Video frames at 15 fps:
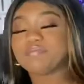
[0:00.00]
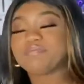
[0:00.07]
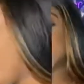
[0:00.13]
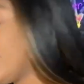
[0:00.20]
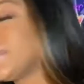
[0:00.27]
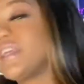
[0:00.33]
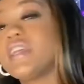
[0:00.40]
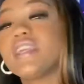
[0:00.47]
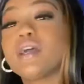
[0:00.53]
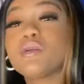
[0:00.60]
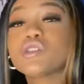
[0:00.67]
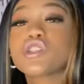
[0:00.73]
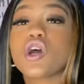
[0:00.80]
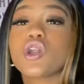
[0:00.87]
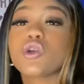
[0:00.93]
but yeah, that
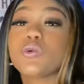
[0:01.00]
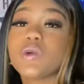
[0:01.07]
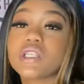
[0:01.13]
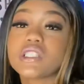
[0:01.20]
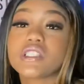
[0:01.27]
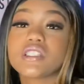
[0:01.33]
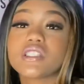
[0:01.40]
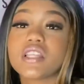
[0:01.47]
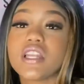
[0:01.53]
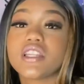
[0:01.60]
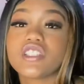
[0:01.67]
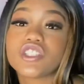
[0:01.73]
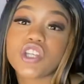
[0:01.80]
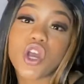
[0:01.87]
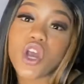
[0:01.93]
was all the questions that
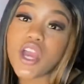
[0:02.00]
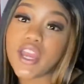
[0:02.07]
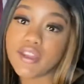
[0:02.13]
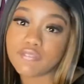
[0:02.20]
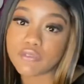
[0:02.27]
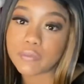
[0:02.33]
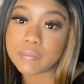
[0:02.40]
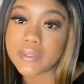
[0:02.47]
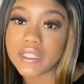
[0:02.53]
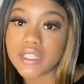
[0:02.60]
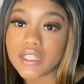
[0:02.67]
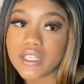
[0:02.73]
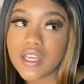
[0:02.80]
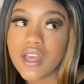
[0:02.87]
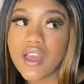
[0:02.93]
y'all had for
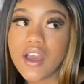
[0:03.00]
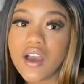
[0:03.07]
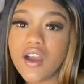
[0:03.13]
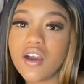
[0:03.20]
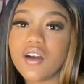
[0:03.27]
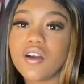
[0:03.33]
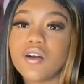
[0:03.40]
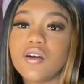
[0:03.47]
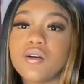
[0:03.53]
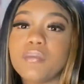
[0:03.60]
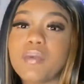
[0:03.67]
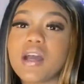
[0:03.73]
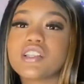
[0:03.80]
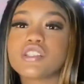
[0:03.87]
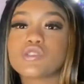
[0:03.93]
me.
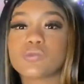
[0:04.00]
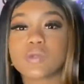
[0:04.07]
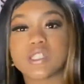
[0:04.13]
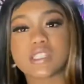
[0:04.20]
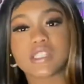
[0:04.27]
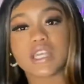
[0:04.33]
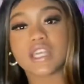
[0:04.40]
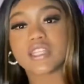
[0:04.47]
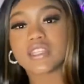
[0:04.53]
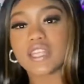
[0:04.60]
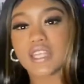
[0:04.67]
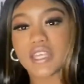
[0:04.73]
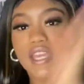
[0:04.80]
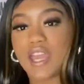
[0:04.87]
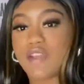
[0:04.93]
Um, I just want to say
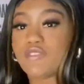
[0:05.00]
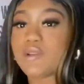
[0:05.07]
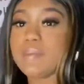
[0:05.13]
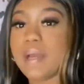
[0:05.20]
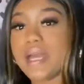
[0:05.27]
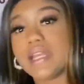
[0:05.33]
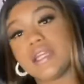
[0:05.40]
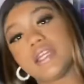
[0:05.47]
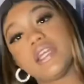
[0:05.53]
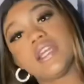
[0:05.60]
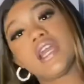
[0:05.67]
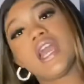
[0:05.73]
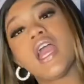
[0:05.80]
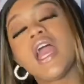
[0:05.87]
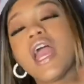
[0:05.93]
thank everybody
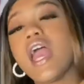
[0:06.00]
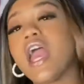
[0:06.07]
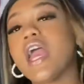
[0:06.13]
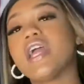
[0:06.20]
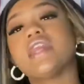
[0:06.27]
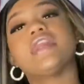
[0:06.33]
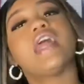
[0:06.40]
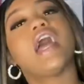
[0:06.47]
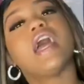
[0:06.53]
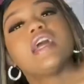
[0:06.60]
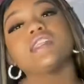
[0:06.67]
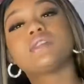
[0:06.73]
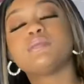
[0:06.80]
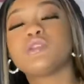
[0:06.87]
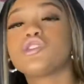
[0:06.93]

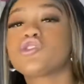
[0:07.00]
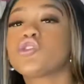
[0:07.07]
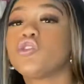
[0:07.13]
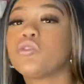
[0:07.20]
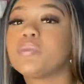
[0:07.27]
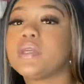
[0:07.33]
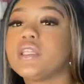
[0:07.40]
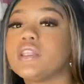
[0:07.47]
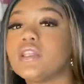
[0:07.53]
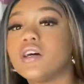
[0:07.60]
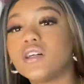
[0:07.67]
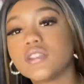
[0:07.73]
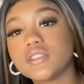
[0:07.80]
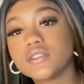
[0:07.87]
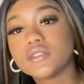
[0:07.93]
that's been showing me
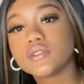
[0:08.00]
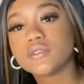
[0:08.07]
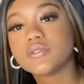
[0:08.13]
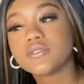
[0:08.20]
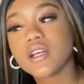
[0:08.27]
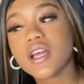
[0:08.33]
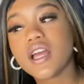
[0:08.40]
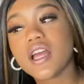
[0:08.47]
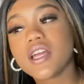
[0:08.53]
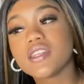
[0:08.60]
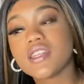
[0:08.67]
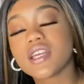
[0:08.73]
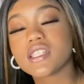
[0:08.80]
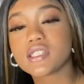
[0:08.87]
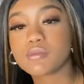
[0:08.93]
love,
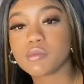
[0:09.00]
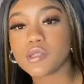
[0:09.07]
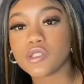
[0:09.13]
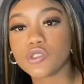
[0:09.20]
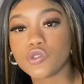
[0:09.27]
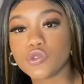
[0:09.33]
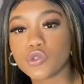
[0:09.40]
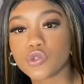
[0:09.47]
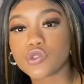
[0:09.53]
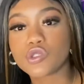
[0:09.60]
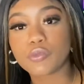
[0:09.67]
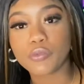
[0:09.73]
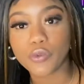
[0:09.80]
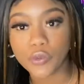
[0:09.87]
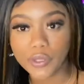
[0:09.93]
that's been, you know,
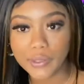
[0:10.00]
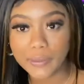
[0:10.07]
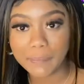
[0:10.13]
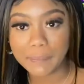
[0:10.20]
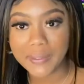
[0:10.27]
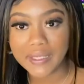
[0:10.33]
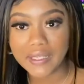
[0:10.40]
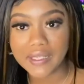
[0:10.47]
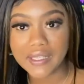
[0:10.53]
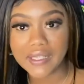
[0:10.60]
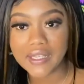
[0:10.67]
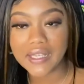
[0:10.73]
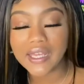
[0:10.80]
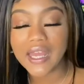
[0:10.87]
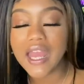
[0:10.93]
supporting
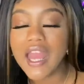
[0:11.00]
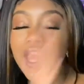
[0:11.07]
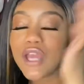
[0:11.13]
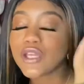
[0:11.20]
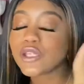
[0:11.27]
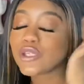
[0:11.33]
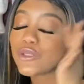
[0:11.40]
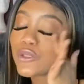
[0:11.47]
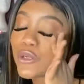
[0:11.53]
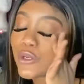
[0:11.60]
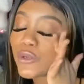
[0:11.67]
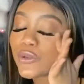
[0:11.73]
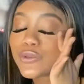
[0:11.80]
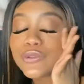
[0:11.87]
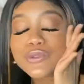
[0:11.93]
me. You
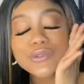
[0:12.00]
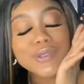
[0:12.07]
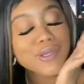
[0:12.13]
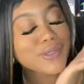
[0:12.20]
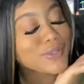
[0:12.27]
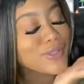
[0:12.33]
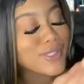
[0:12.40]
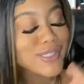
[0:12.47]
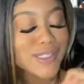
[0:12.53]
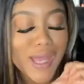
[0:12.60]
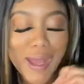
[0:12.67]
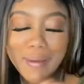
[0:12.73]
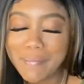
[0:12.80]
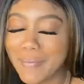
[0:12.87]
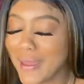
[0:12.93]
know, you know you can
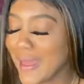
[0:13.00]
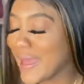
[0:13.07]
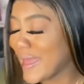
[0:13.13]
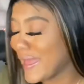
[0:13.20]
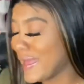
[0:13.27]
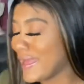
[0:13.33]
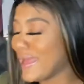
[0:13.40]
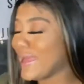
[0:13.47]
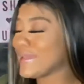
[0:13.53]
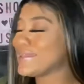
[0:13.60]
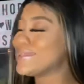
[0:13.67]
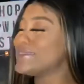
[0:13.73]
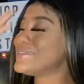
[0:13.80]
shop at.